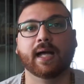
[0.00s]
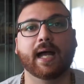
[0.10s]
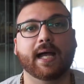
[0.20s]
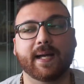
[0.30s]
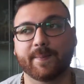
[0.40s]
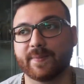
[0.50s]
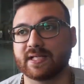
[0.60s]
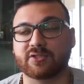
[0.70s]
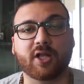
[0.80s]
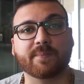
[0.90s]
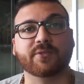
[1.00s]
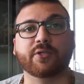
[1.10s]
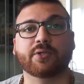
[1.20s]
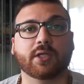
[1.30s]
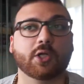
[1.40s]
It's all up to
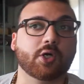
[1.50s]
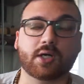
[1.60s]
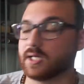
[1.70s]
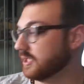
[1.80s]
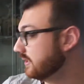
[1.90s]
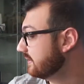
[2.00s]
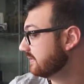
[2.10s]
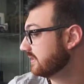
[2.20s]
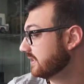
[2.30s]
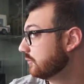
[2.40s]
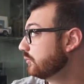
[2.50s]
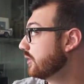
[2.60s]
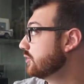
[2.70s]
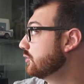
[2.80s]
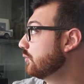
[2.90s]
you to look and see
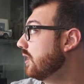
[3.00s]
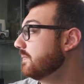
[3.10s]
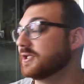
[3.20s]
what you want,